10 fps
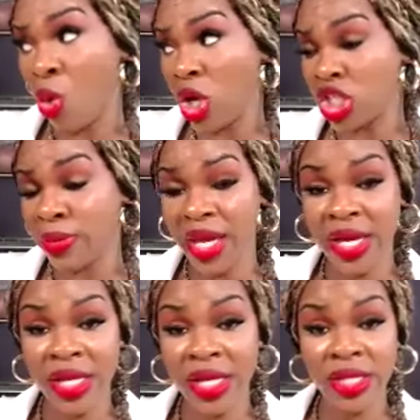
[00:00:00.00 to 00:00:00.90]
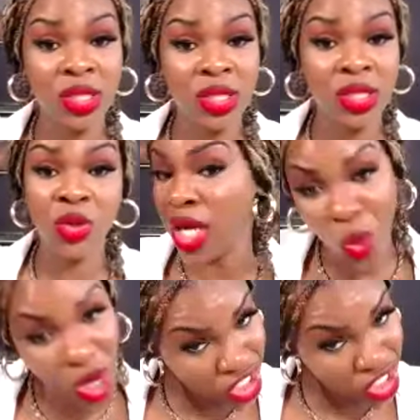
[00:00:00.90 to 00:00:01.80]
Can I wash my hands? No, you
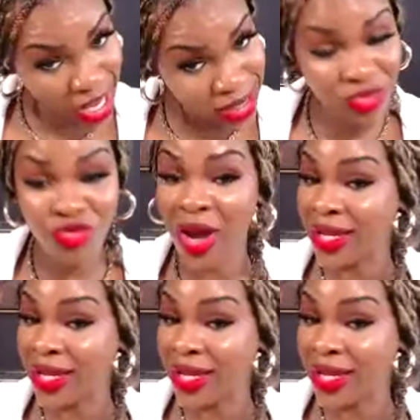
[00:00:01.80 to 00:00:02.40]
cannot wash your hands